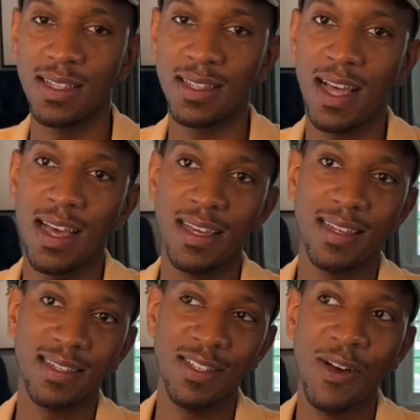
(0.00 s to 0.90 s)
like,
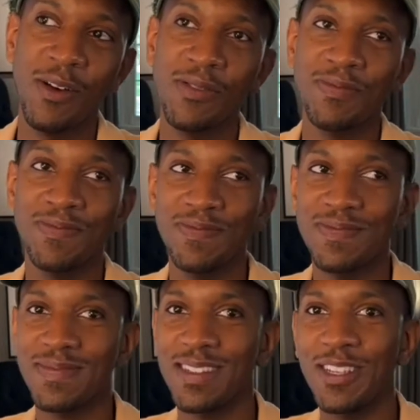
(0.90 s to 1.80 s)
you know,
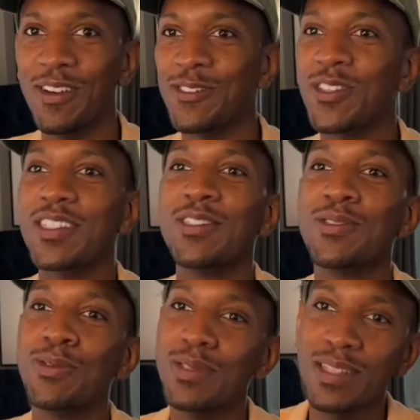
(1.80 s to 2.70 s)
you don't dress in
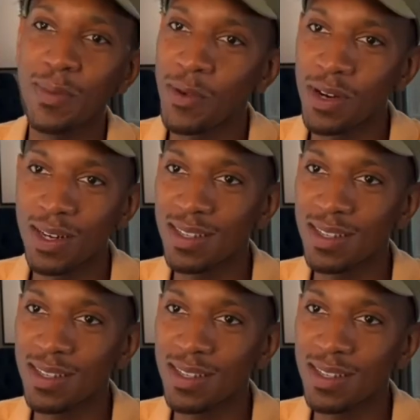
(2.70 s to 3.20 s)
suits anymore.